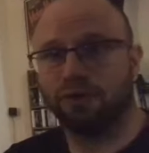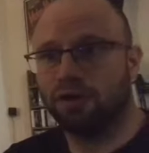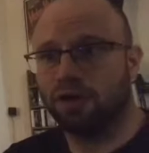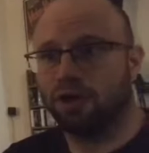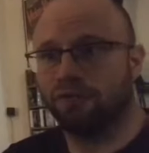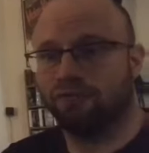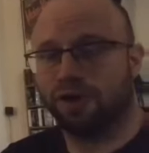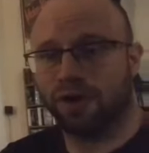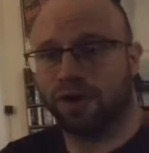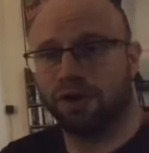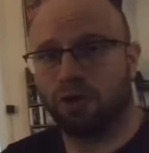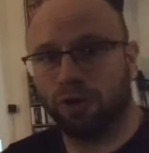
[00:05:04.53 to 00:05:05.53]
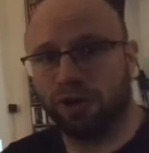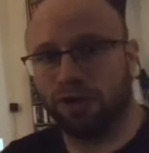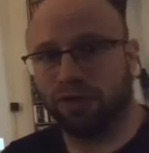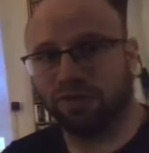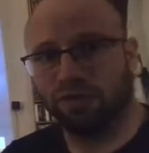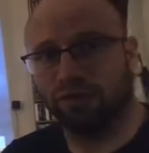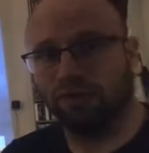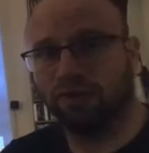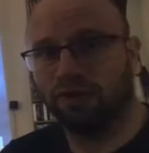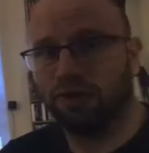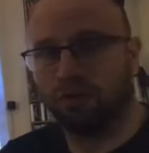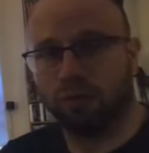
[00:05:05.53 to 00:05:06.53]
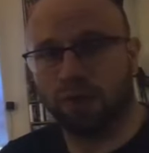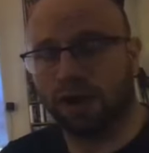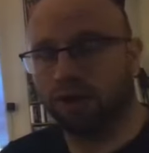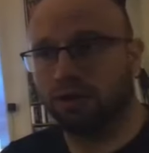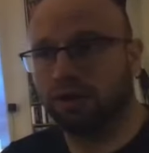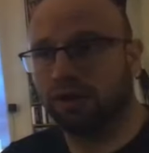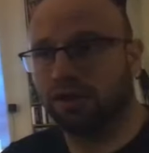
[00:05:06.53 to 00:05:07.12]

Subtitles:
a very cohesive record.